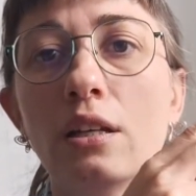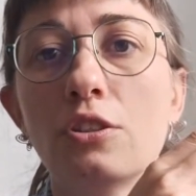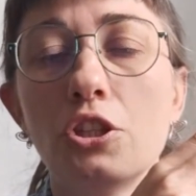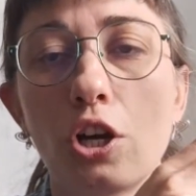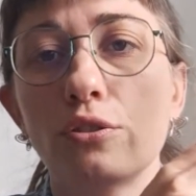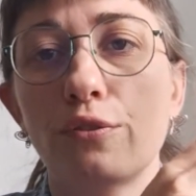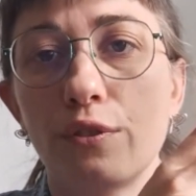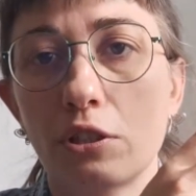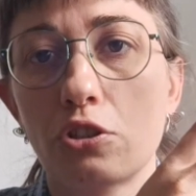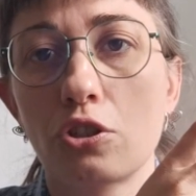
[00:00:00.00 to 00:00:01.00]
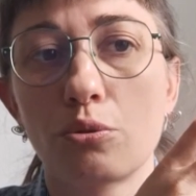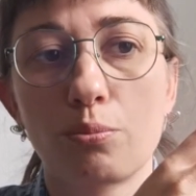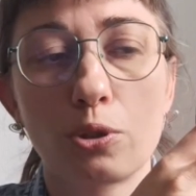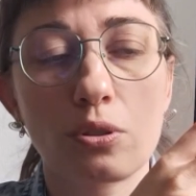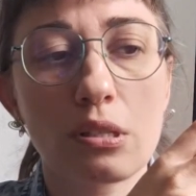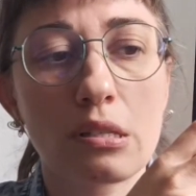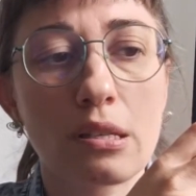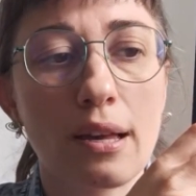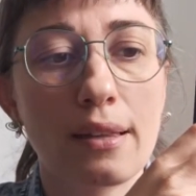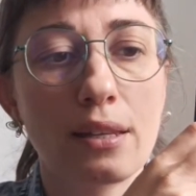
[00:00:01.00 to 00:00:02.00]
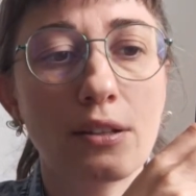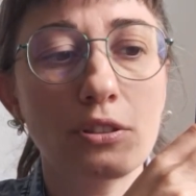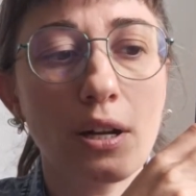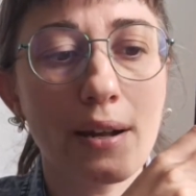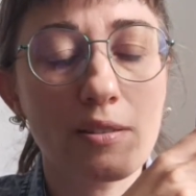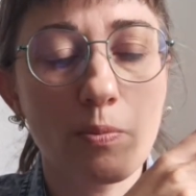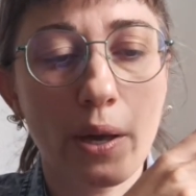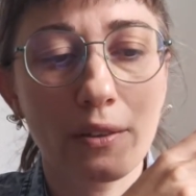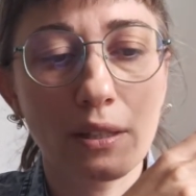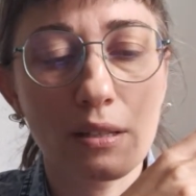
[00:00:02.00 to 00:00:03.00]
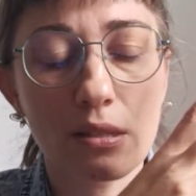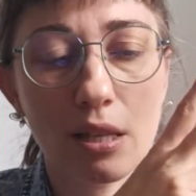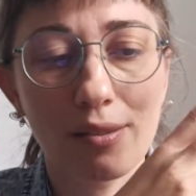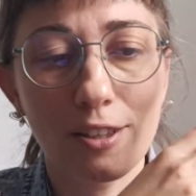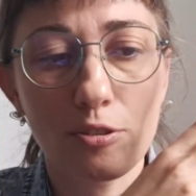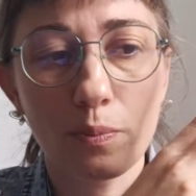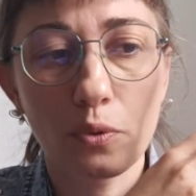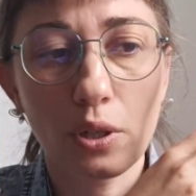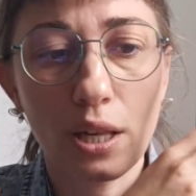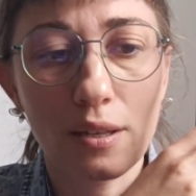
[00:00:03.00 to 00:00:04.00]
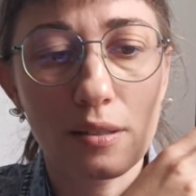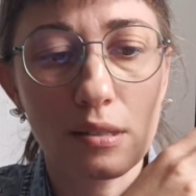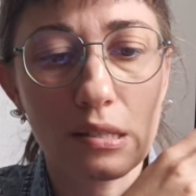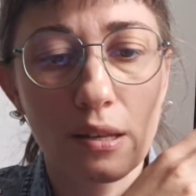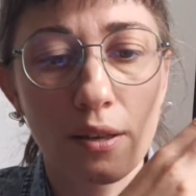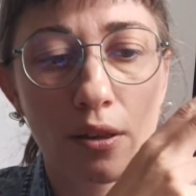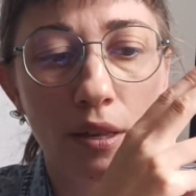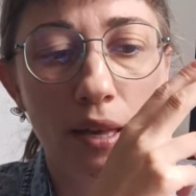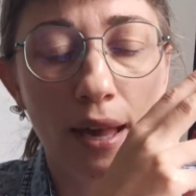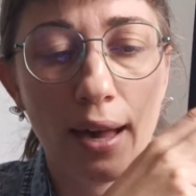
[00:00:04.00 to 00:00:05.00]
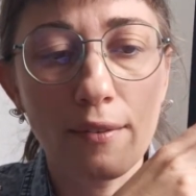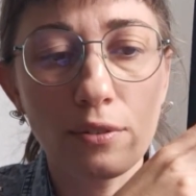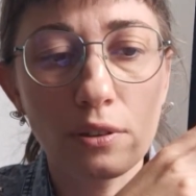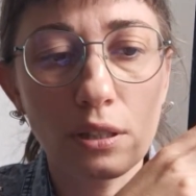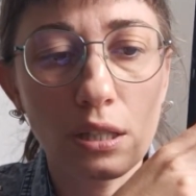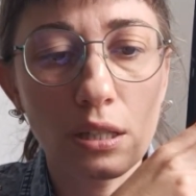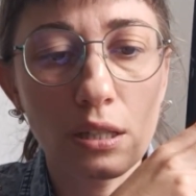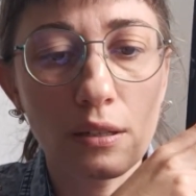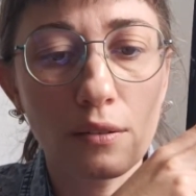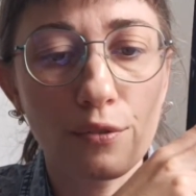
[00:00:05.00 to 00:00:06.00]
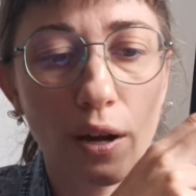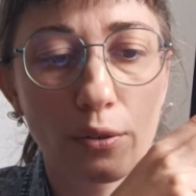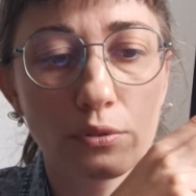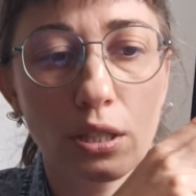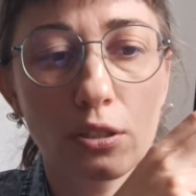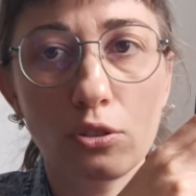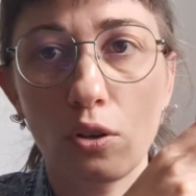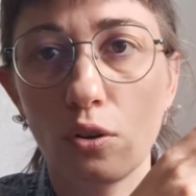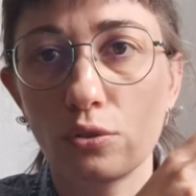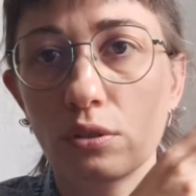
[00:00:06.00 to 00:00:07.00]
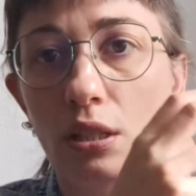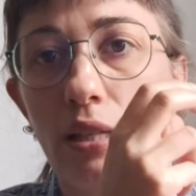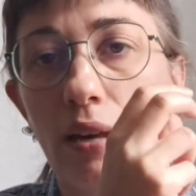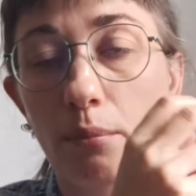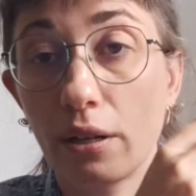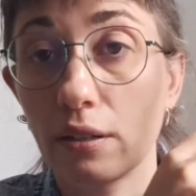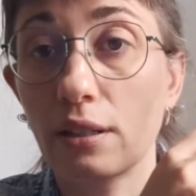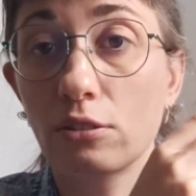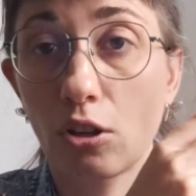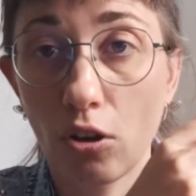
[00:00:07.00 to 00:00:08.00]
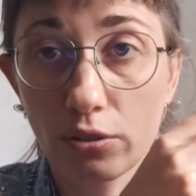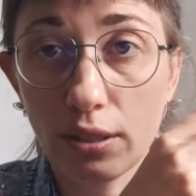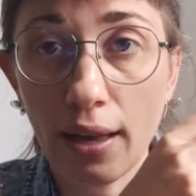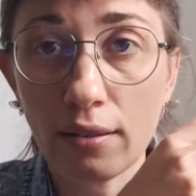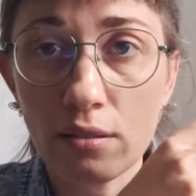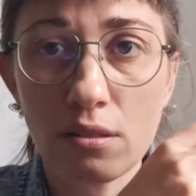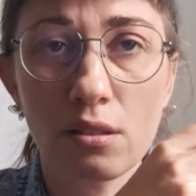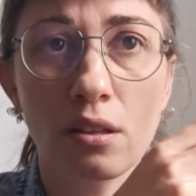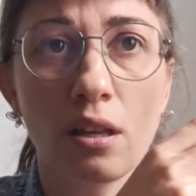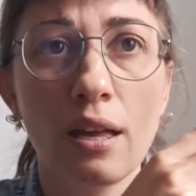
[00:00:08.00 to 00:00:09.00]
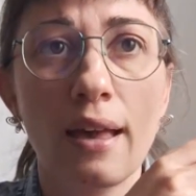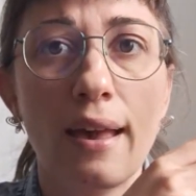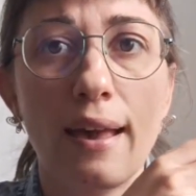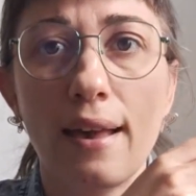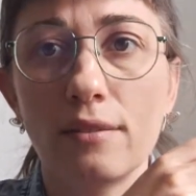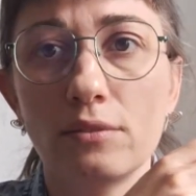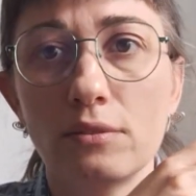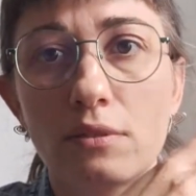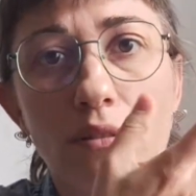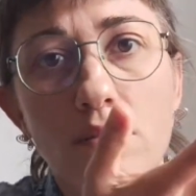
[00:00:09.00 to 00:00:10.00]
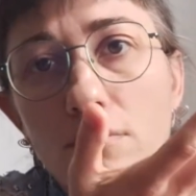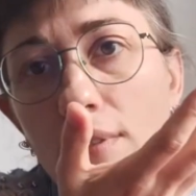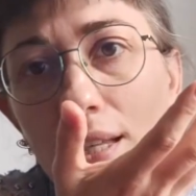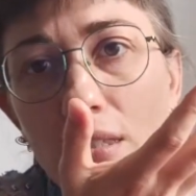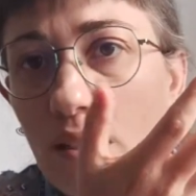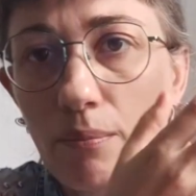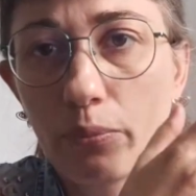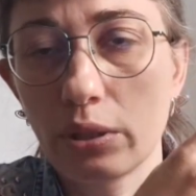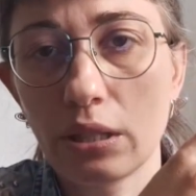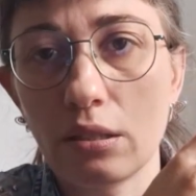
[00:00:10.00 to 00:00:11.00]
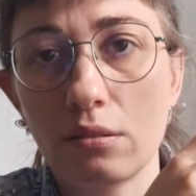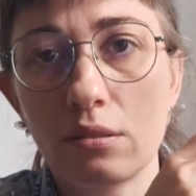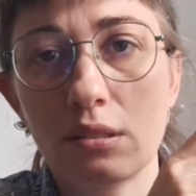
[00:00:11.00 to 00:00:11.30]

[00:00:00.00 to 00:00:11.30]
non-fiction books. Another aspect is that this book is heavily founded on the American context, and that simply